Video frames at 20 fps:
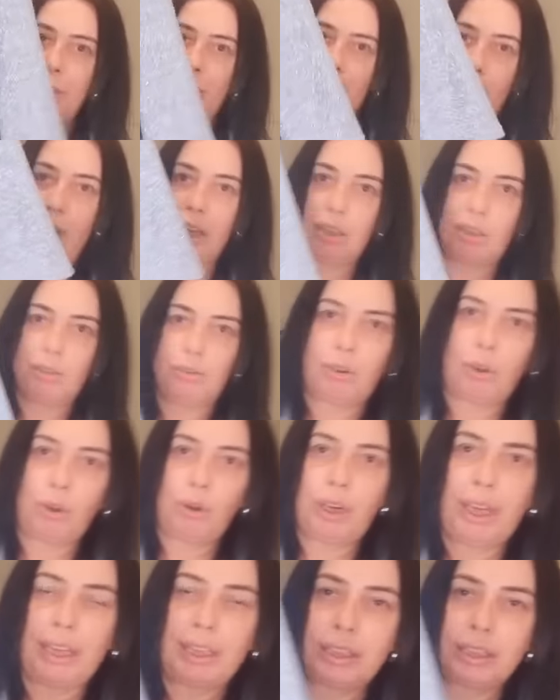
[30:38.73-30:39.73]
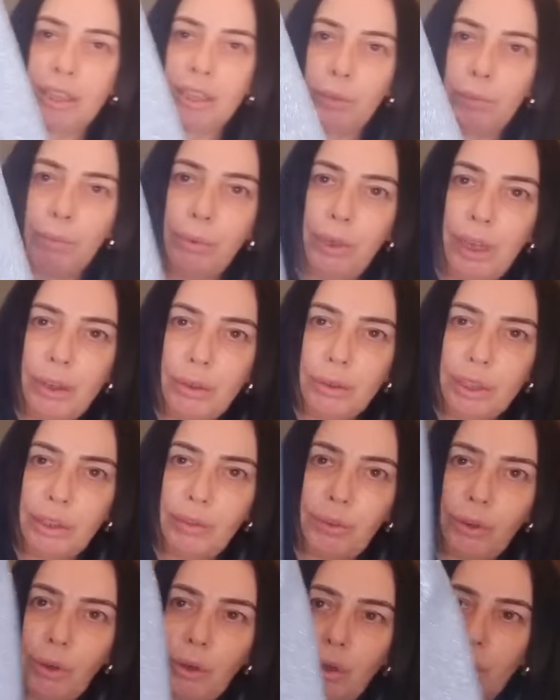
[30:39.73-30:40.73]
me, reach for it. It's this
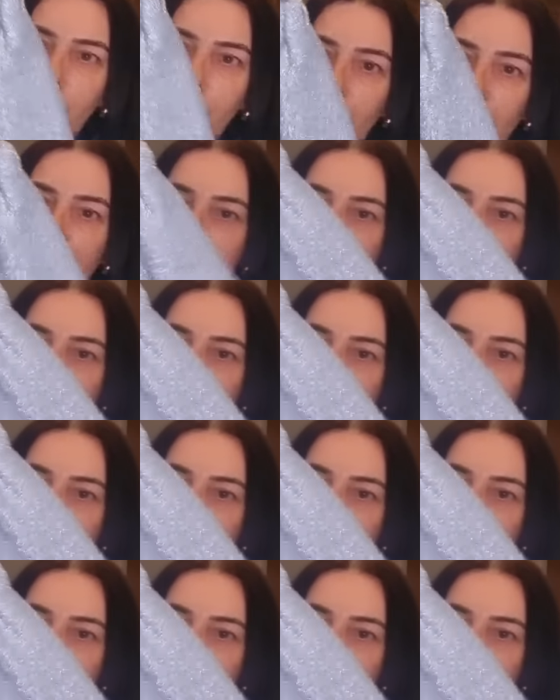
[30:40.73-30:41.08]
beautiful